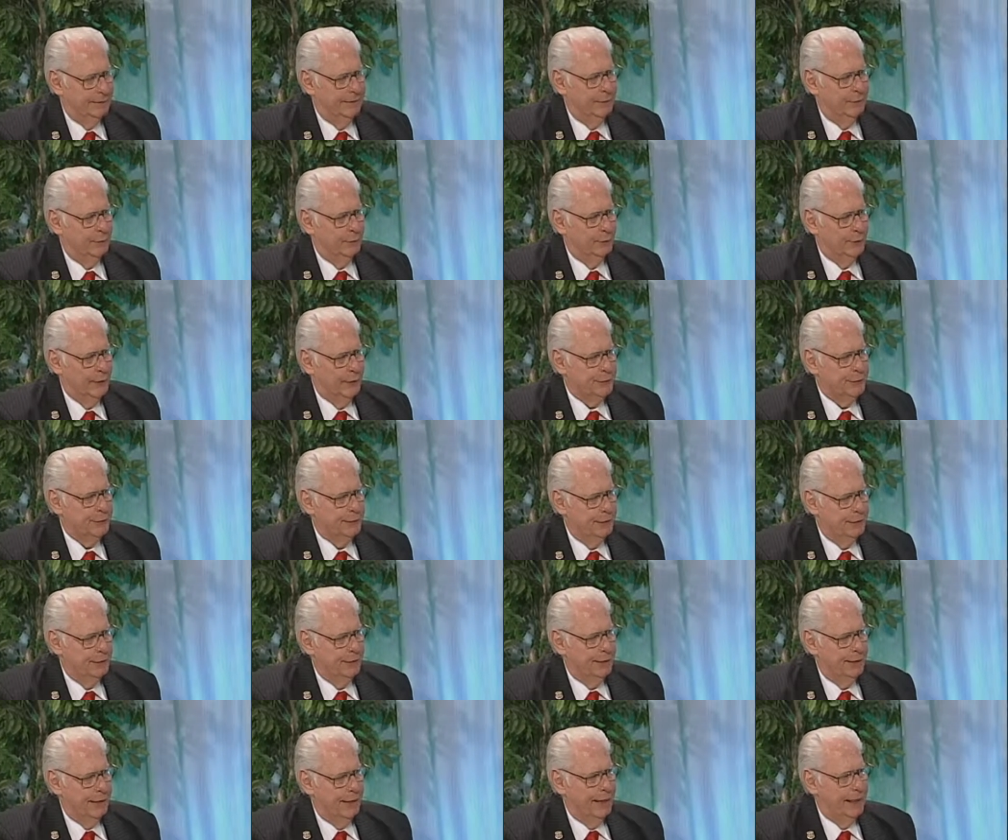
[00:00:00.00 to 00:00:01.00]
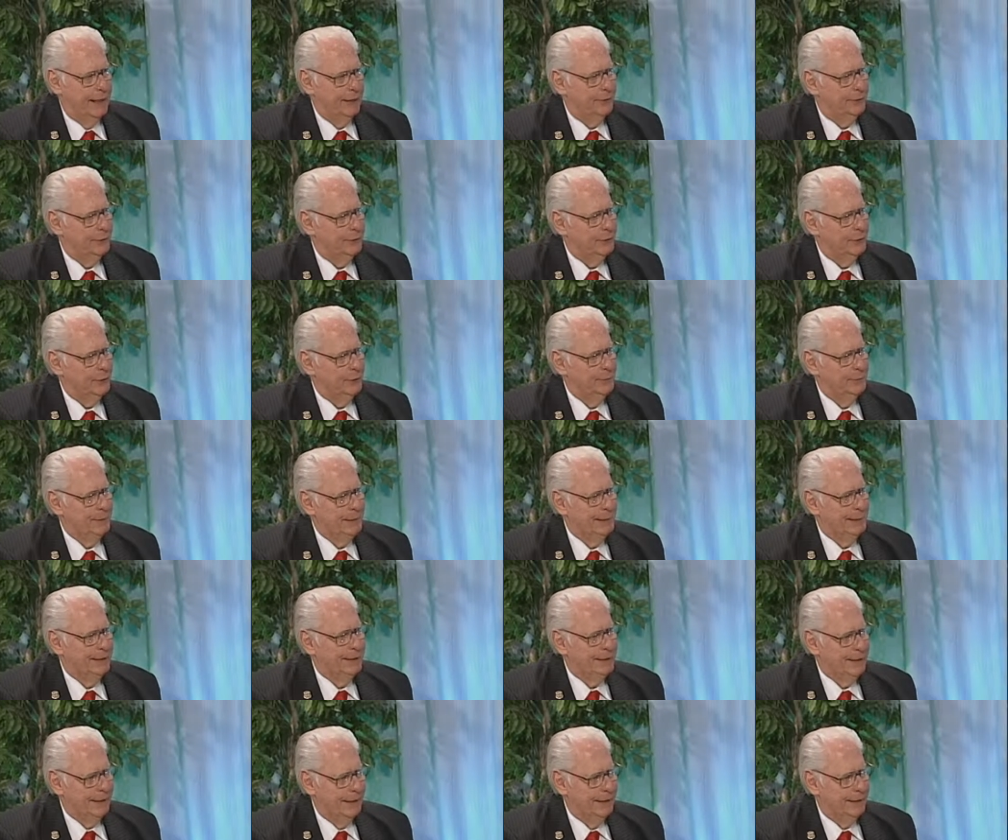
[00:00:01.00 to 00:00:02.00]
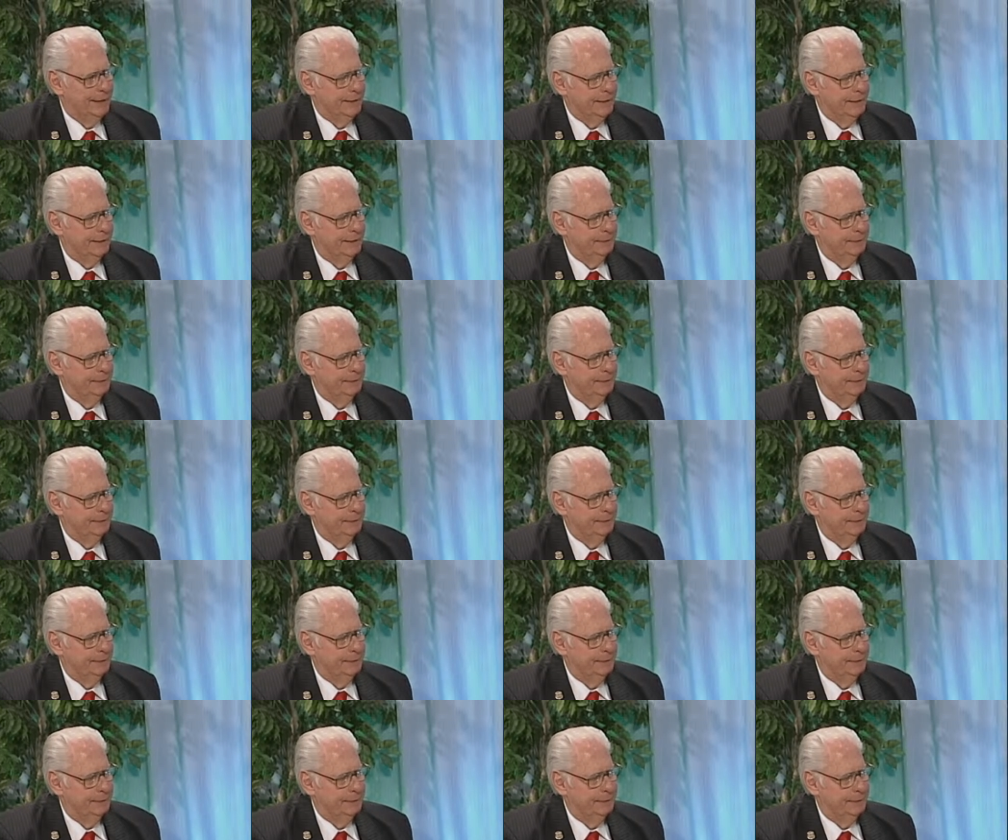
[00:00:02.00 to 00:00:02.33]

the rest of their life is going to be in the tank.